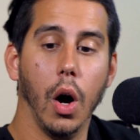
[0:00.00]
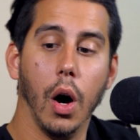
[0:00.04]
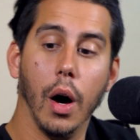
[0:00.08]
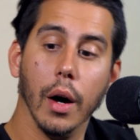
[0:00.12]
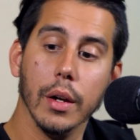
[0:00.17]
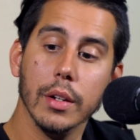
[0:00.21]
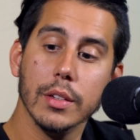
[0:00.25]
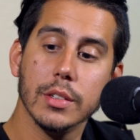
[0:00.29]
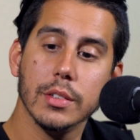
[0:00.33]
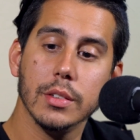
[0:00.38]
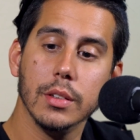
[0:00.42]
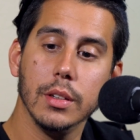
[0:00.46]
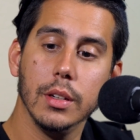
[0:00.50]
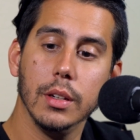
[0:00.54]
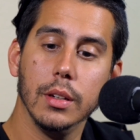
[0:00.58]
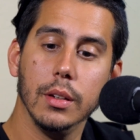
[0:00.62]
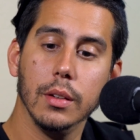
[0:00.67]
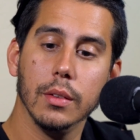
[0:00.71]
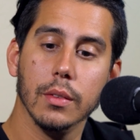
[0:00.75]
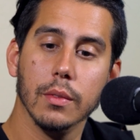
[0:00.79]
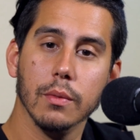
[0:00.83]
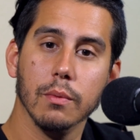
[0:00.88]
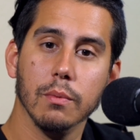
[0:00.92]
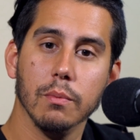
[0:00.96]
Honestly,
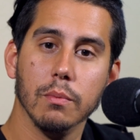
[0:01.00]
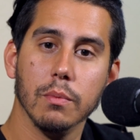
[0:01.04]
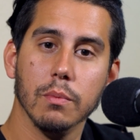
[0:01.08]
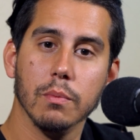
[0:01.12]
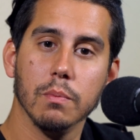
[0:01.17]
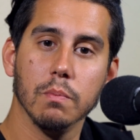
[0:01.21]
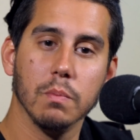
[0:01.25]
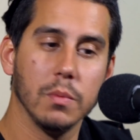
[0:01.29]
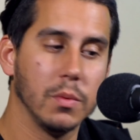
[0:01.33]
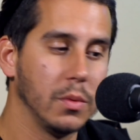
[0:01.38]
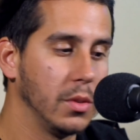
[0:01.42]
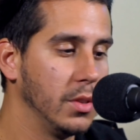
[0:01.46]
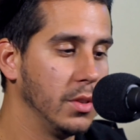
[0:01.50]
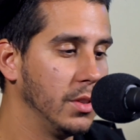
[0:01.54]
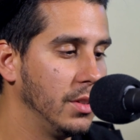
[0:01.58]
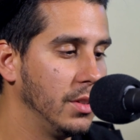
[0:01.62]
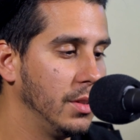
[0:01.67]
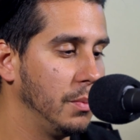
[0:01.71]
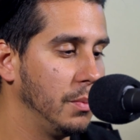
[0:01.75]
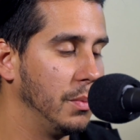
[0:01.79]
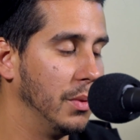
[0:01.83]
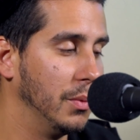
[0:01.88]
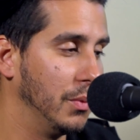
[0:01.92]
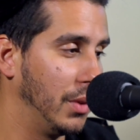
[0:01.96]

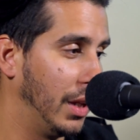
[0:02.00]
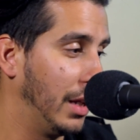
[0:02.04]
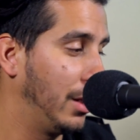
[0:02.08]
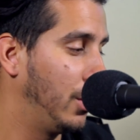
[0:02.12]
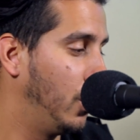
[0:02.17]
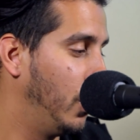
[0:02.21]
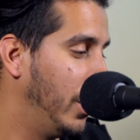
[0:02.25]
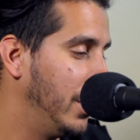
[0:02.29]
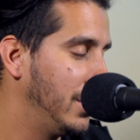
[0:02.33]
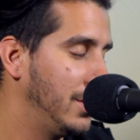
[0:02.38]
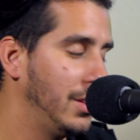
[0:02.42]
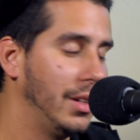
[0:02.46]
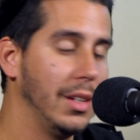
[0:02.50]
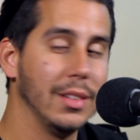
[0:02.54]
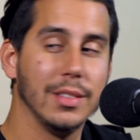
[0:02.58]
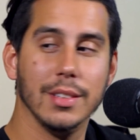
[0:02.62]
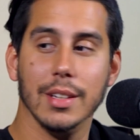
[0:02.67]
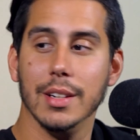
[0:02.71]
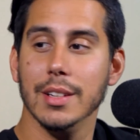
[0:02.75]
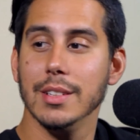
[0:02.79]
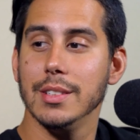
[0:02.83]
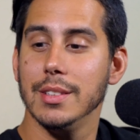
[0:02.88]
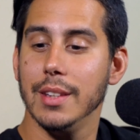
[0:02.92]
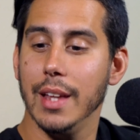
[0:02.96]
a coincidence, it
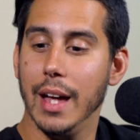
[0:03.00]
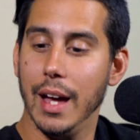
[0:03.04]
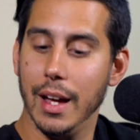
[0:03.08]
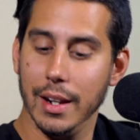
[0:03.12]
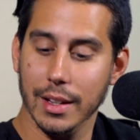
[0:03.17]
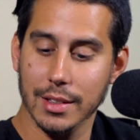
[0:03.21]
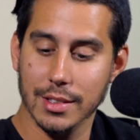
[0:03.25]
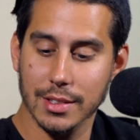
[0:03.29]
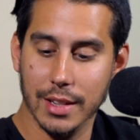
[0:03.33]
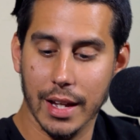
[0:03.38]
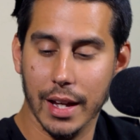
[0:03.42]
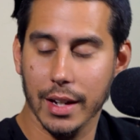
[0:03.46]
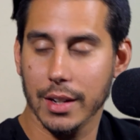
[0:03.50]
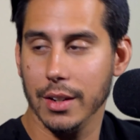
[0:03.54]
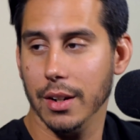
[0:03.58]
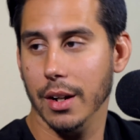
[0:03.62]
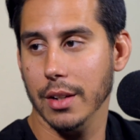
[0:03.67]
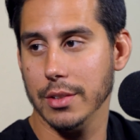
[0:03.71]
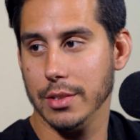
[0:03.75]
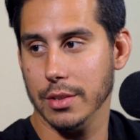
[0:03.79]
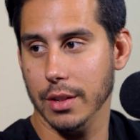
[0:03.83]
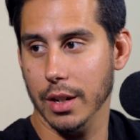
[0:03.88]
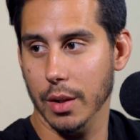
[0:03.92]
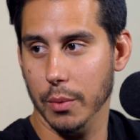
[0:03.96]
is that exact
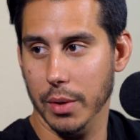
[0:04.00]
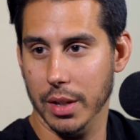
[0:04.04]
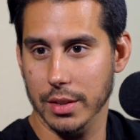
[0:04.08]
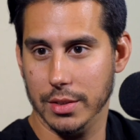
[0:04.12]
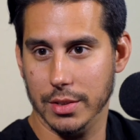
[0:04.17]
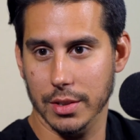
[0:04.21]
concert I went to.